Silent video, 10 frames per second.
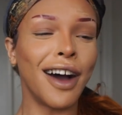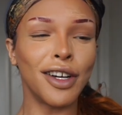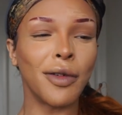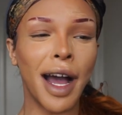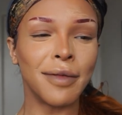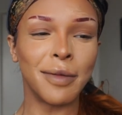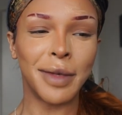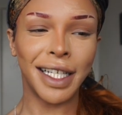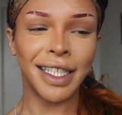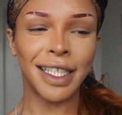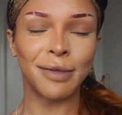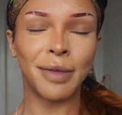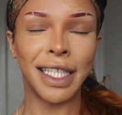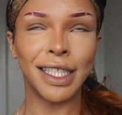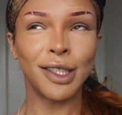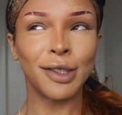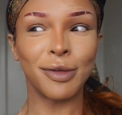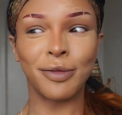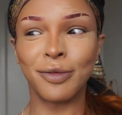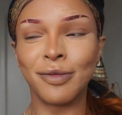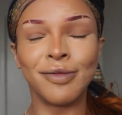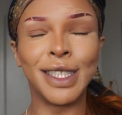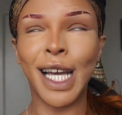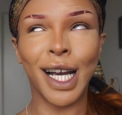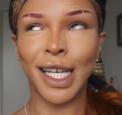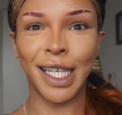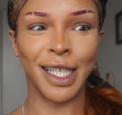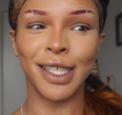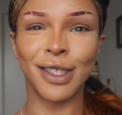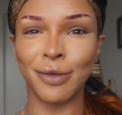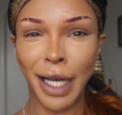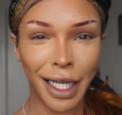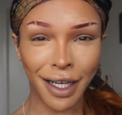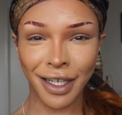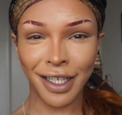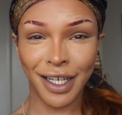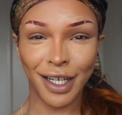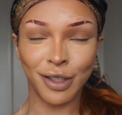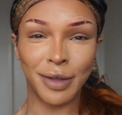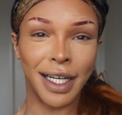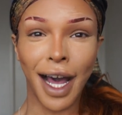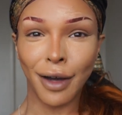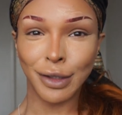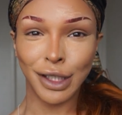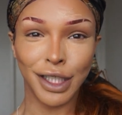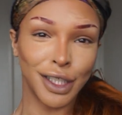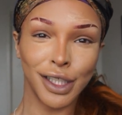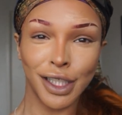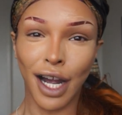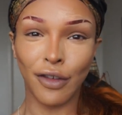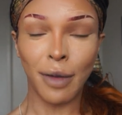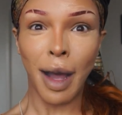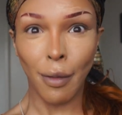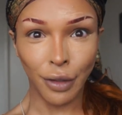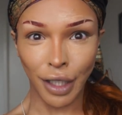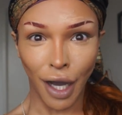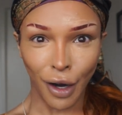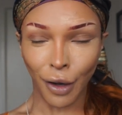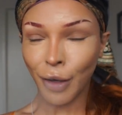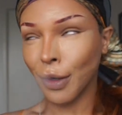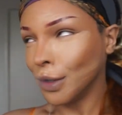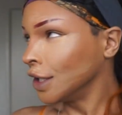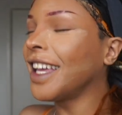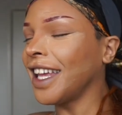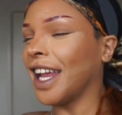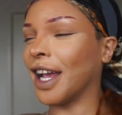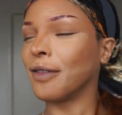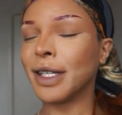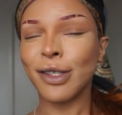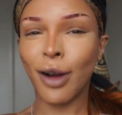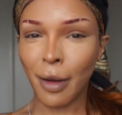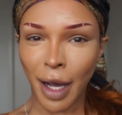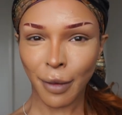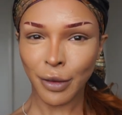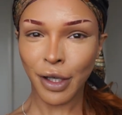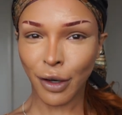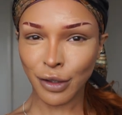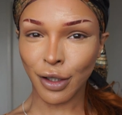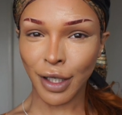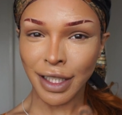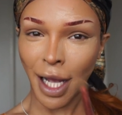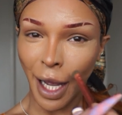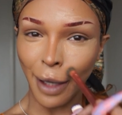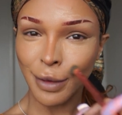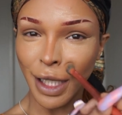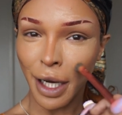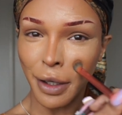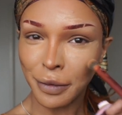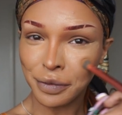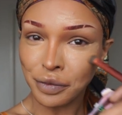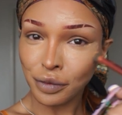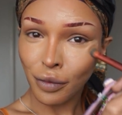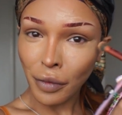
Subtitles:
don't know why I'm admitting this, but this is way younger years when I was just discovering my booty hole. Yeah, we talking about a booty hole story time. So